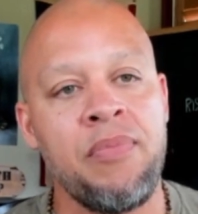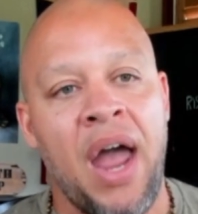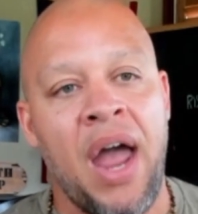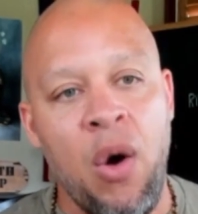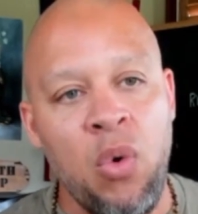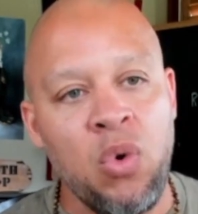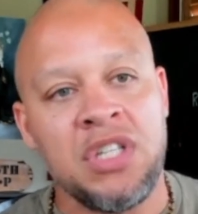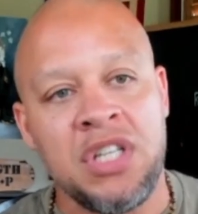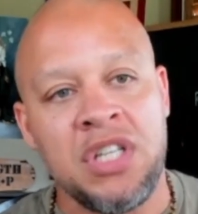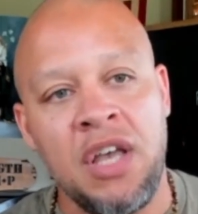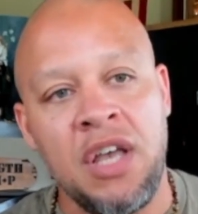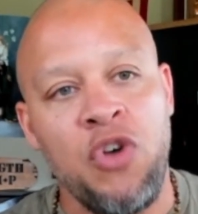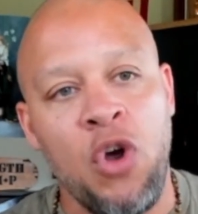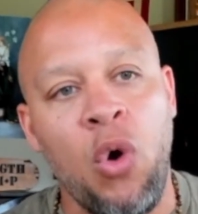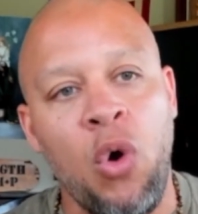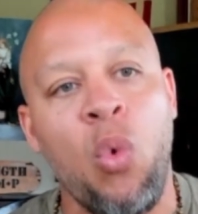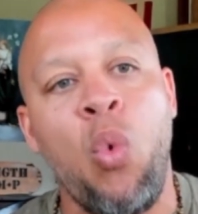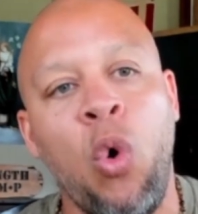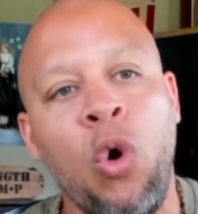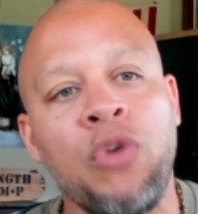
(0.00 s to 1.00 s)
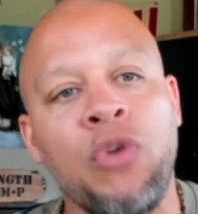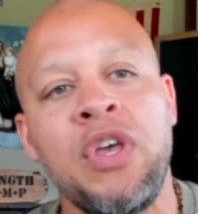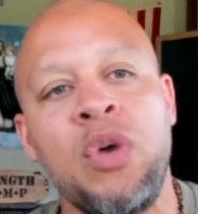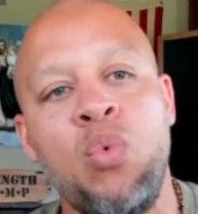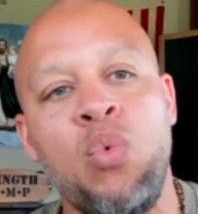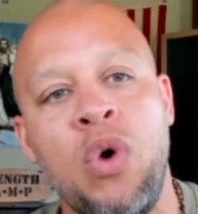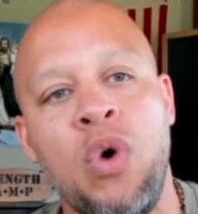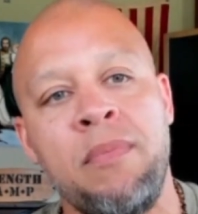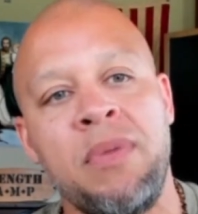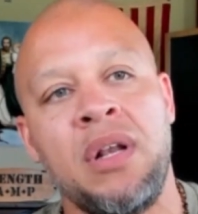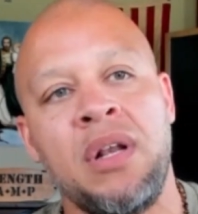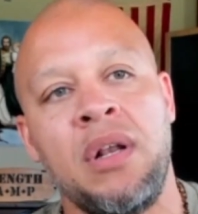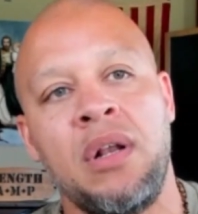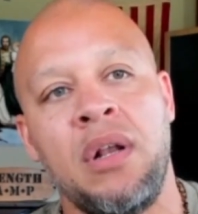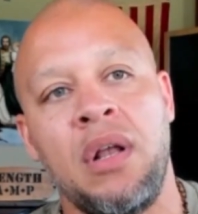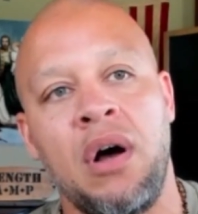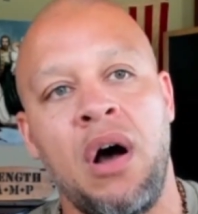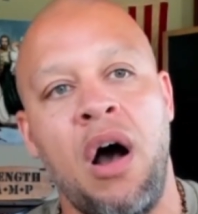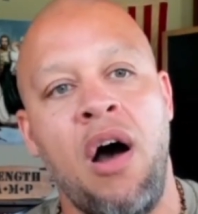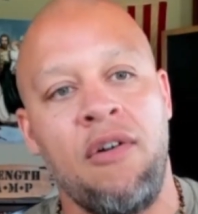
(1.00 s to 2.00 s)
I want to see if you're a worthy
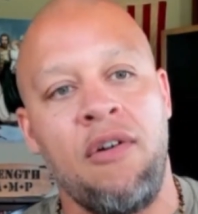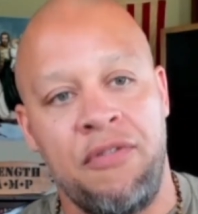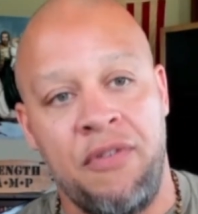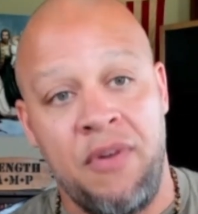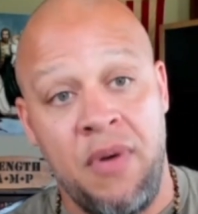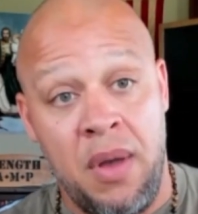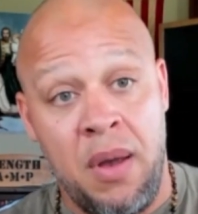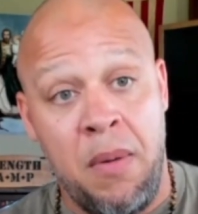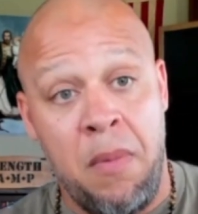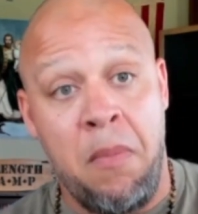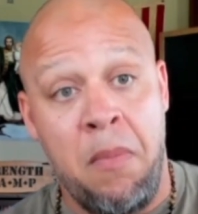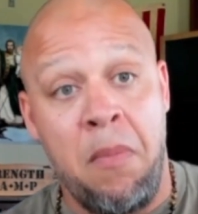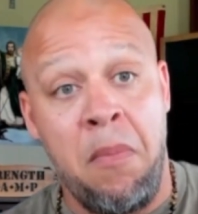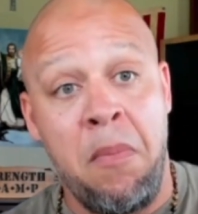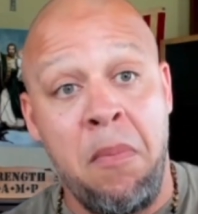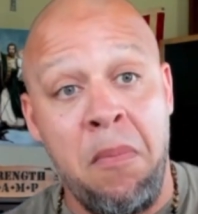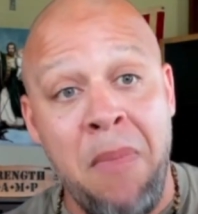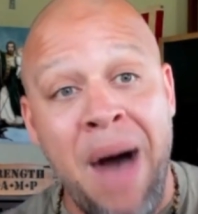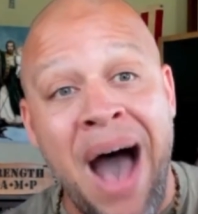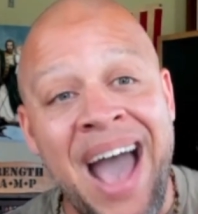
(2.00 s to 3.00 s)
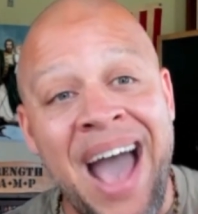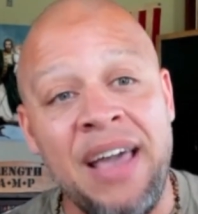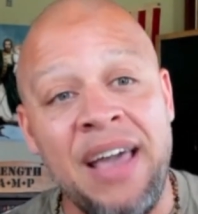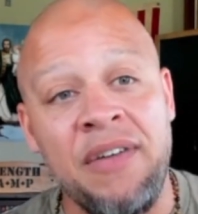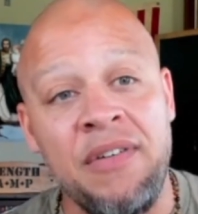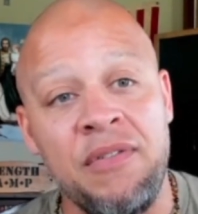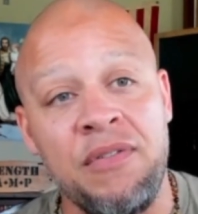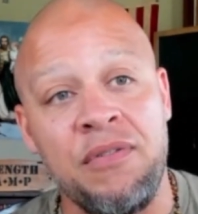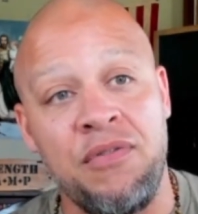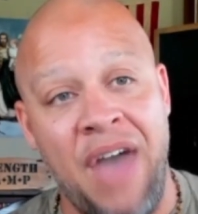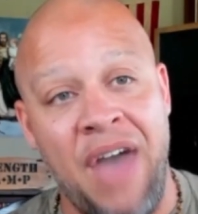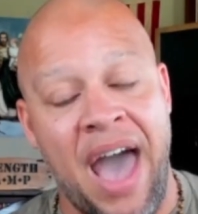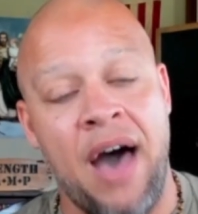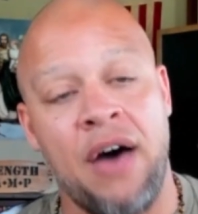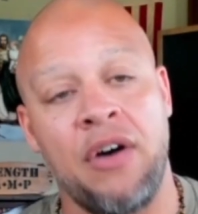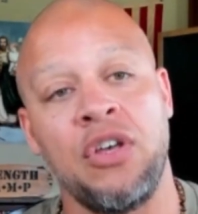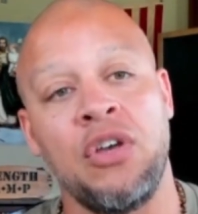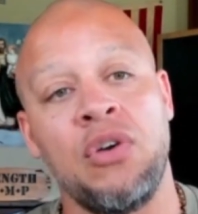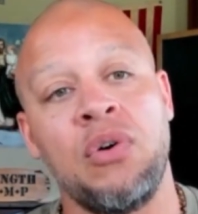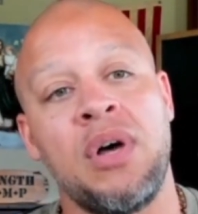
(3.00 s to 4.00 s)
woman of my
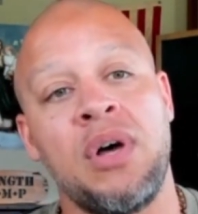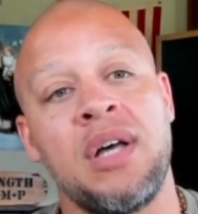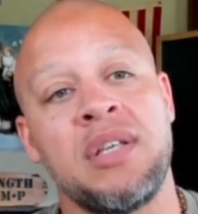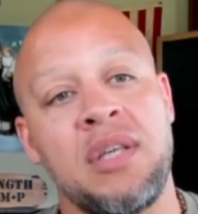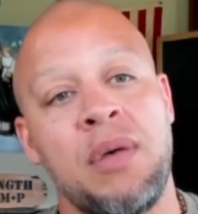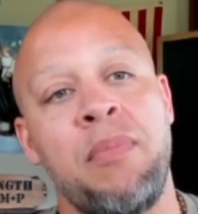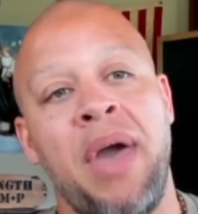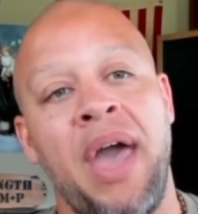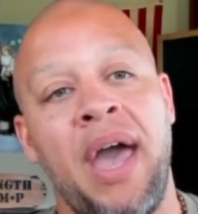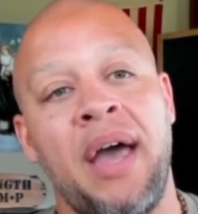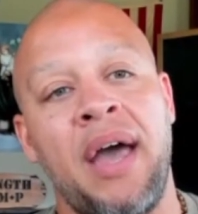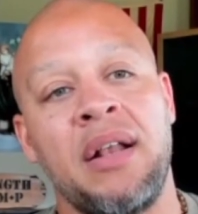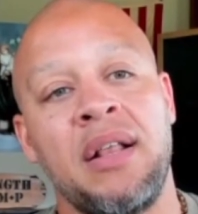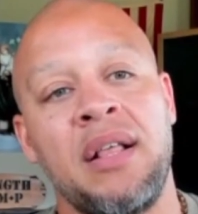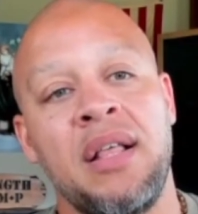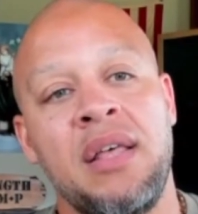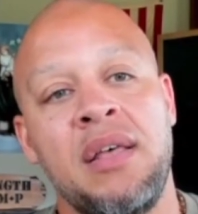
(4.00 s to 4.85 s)
value as a man.